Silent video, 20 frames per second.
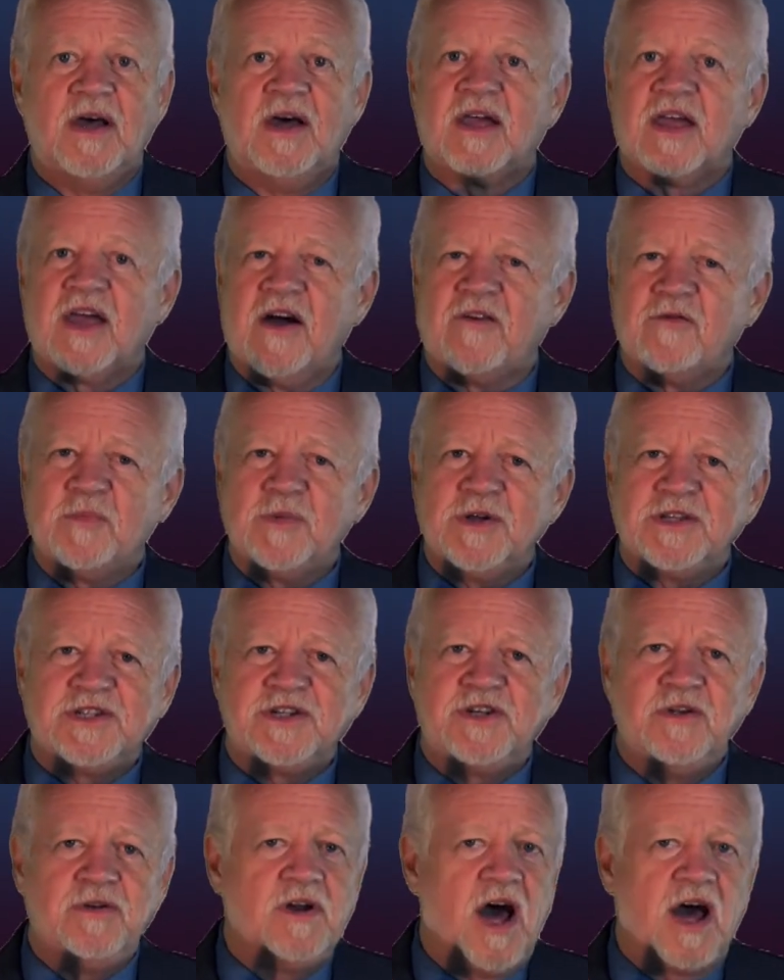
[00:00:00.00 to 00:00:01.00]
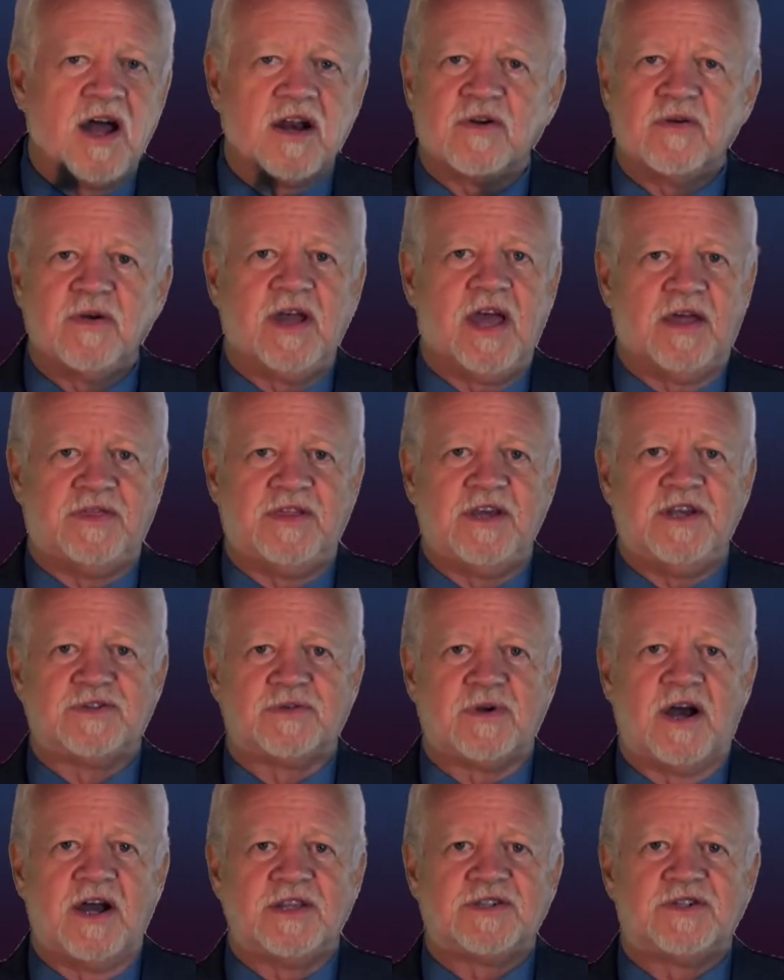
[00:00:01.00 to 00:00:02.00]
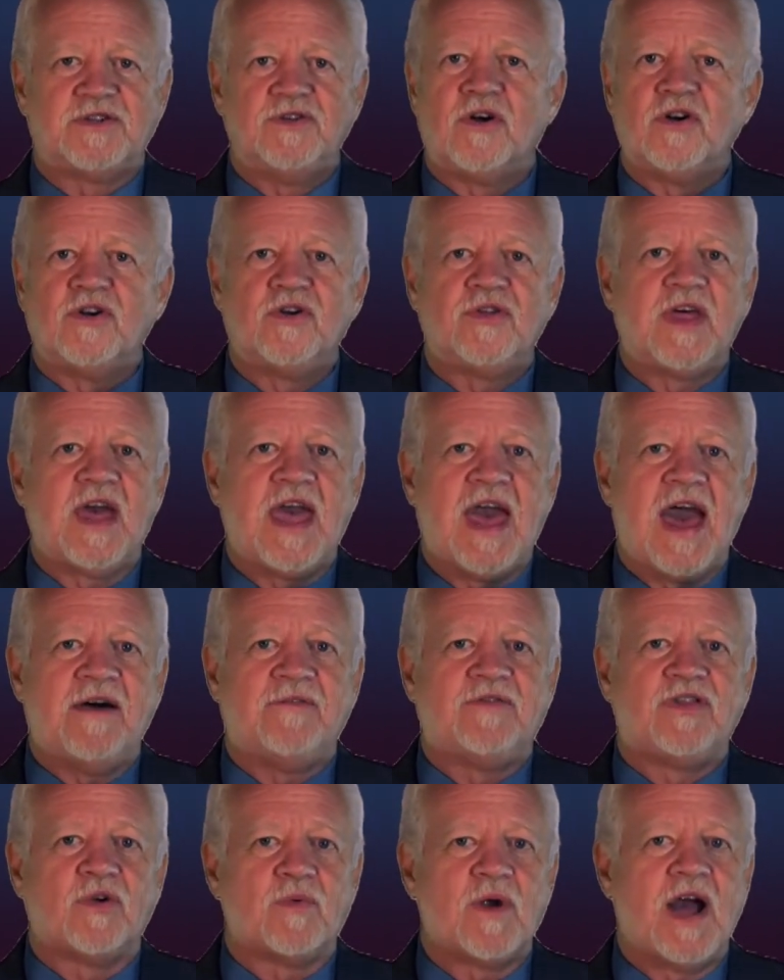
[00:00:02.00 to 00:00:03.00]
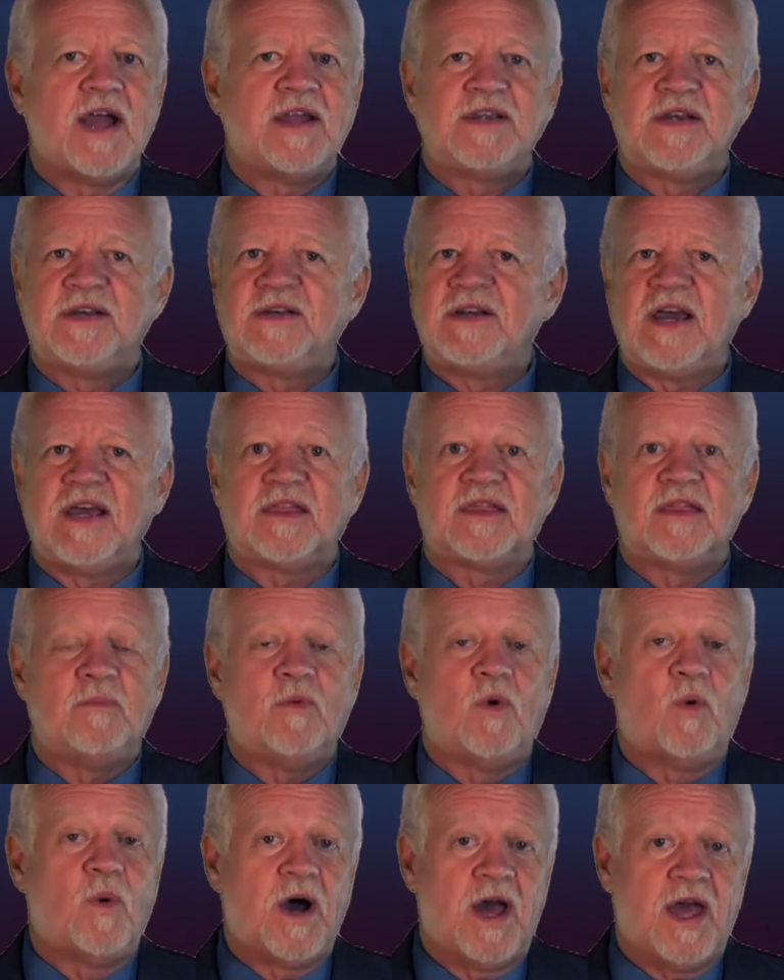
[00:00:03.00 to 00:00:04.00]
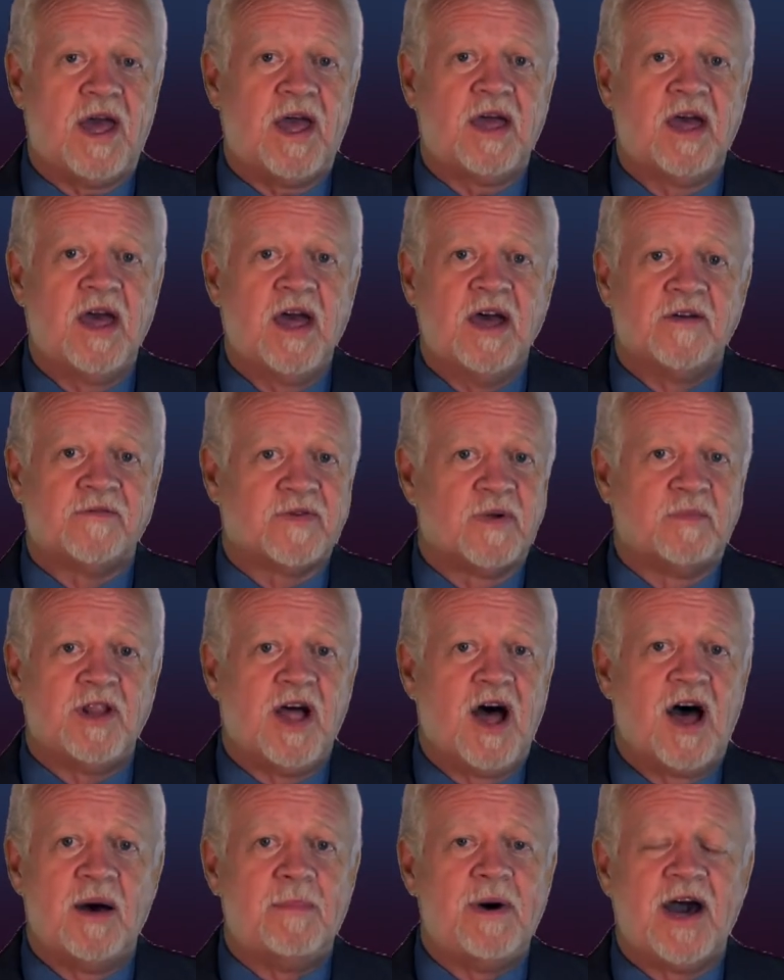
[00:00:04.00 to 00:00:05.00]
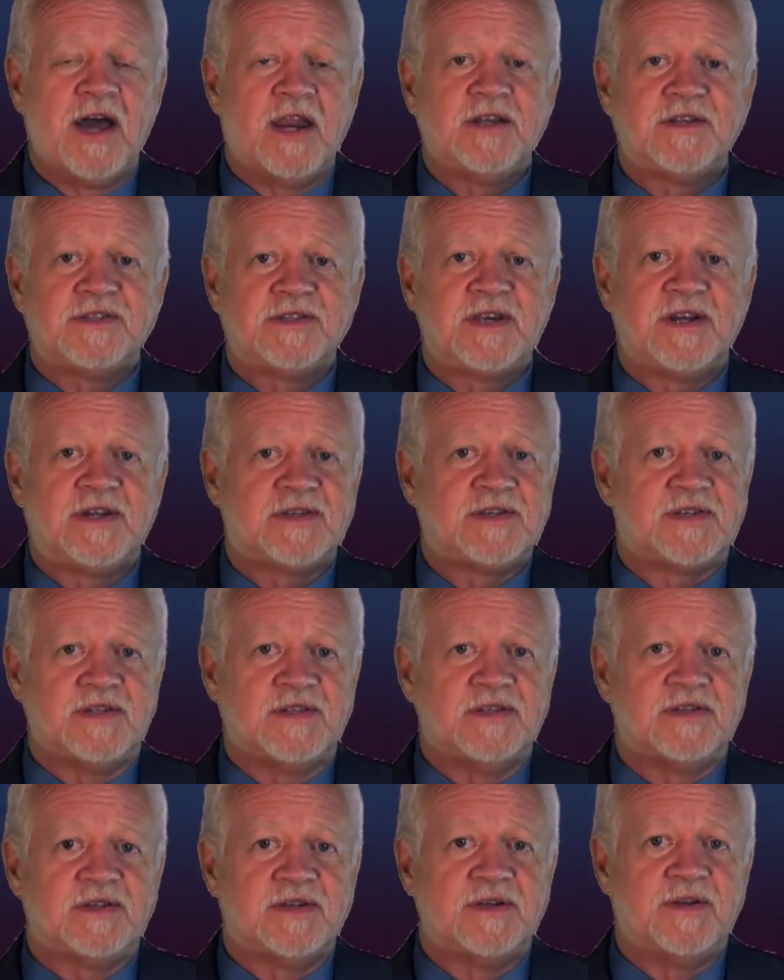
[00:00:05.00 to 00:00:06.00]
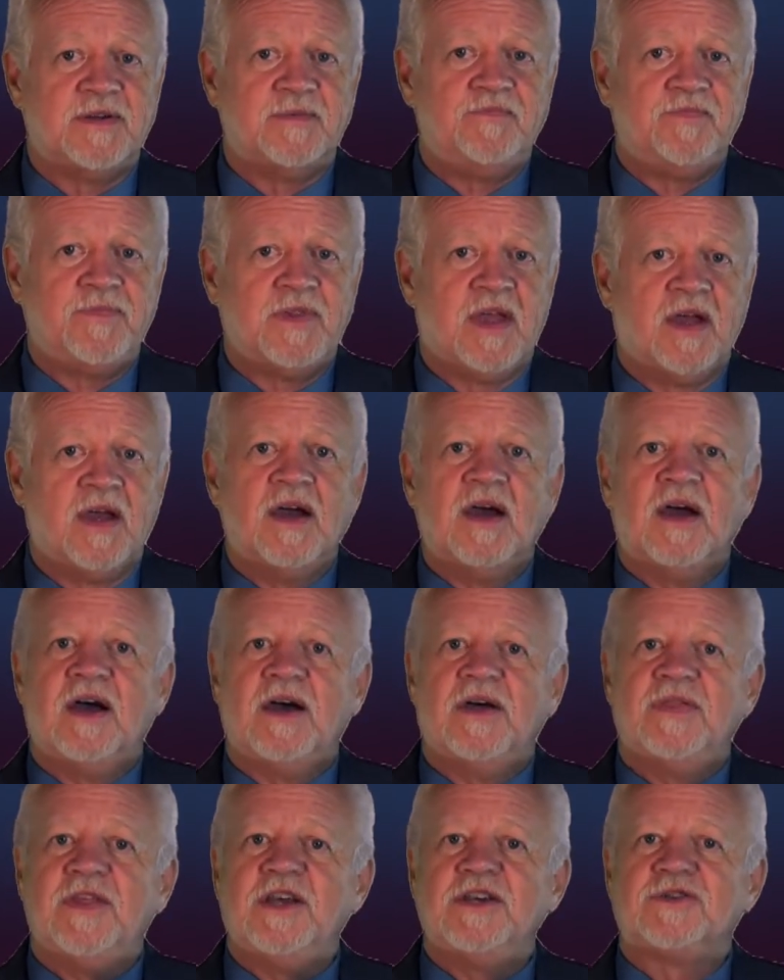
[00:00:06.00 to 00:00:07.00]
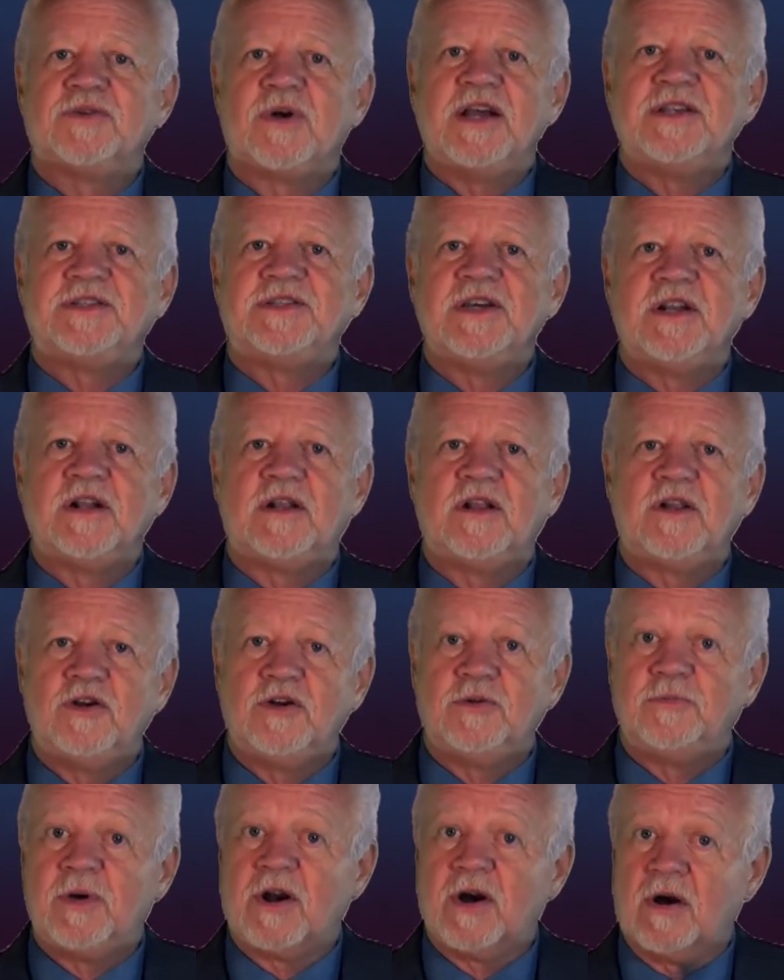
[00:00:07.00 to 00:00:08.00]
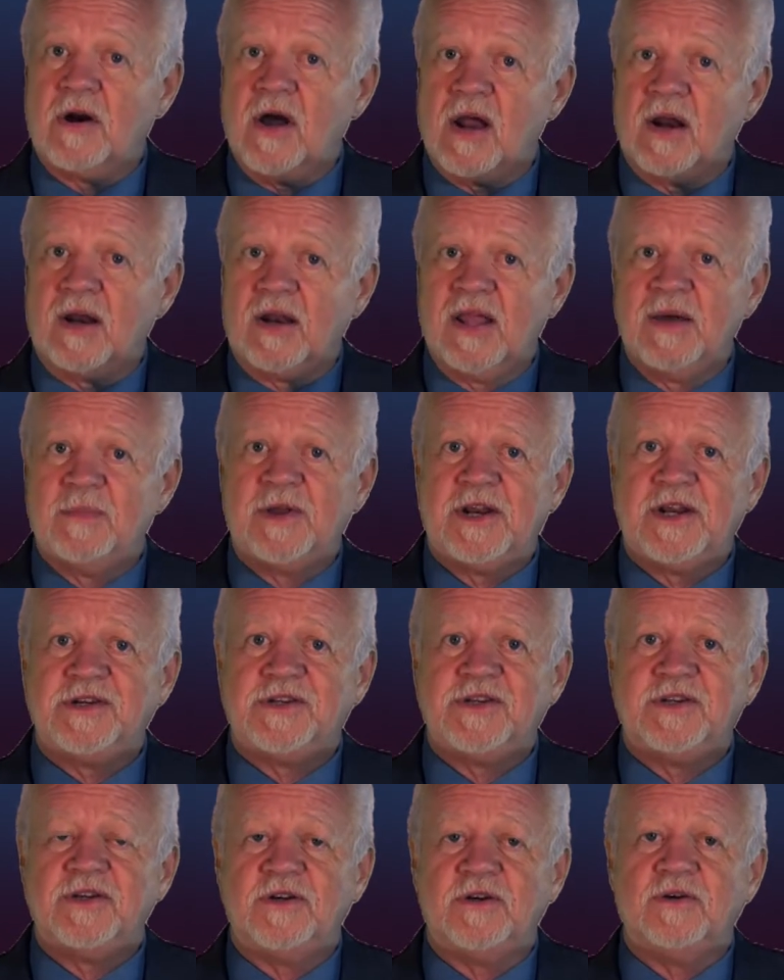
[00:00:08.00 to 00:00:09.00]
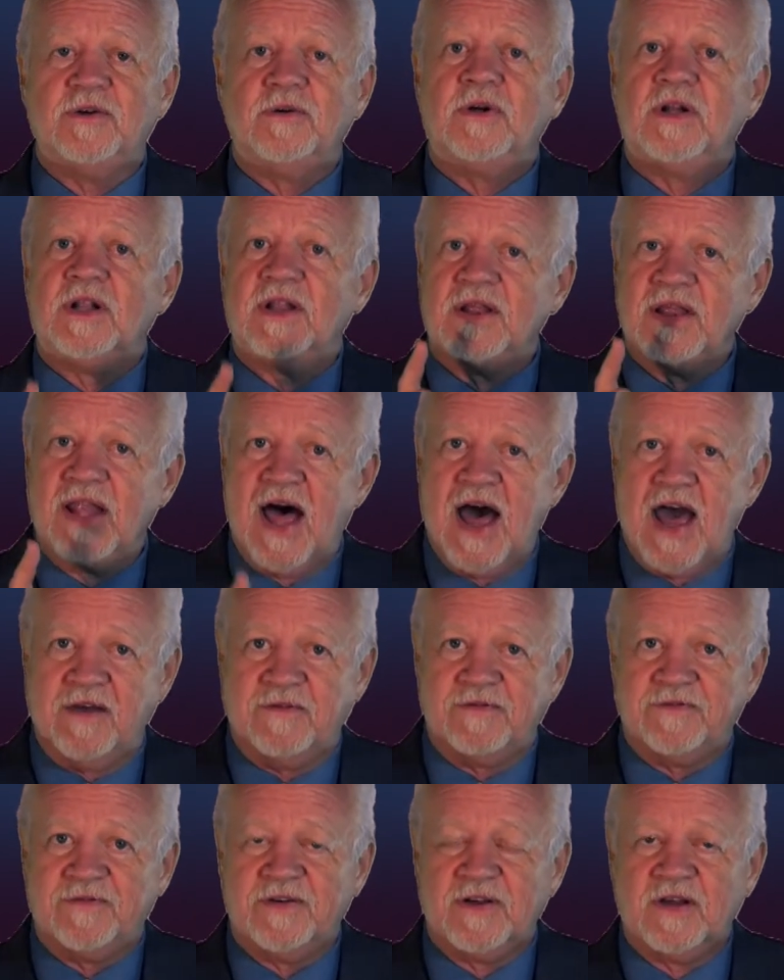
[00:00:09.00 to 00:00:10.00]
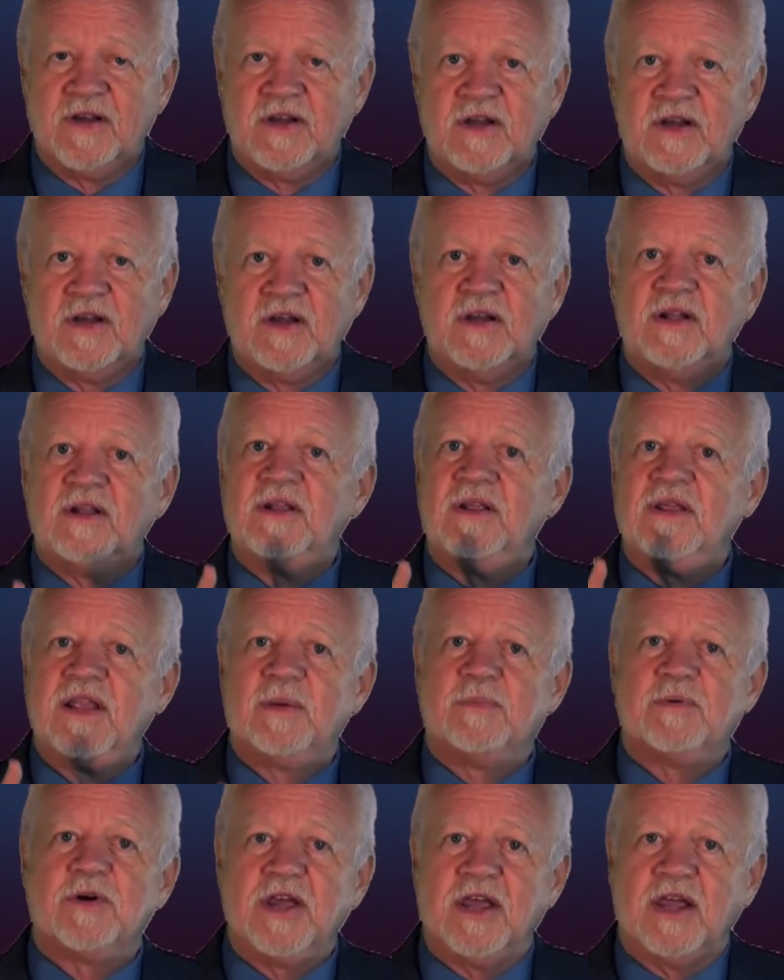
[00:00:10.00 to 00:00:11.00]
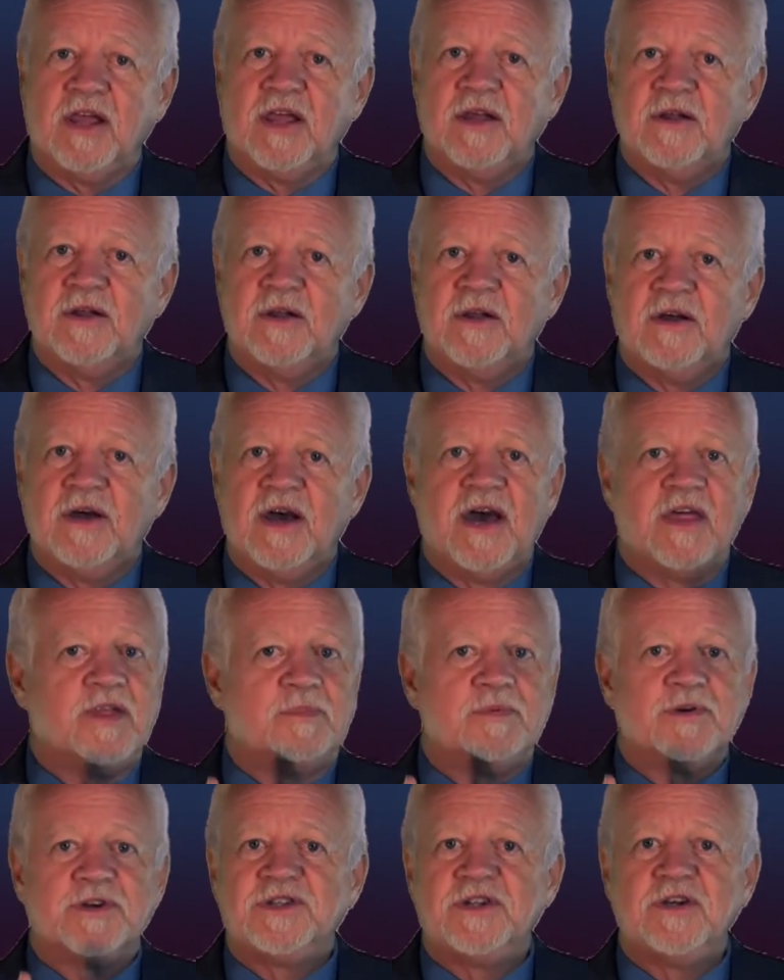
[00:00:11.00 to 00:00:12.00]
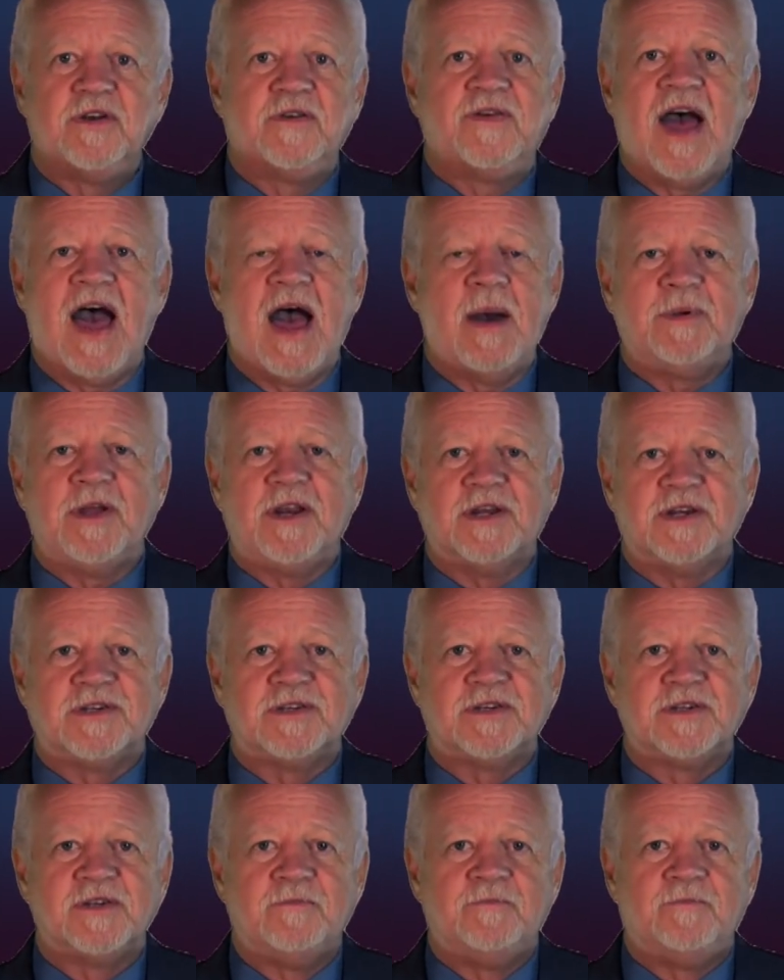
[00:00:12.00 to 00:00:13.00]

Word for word: Governments do not create these rights, nor do they have the right to take them away from law abiding citizens. These rights include, but are not limited to, life, liberty, and the pursuit of happiness,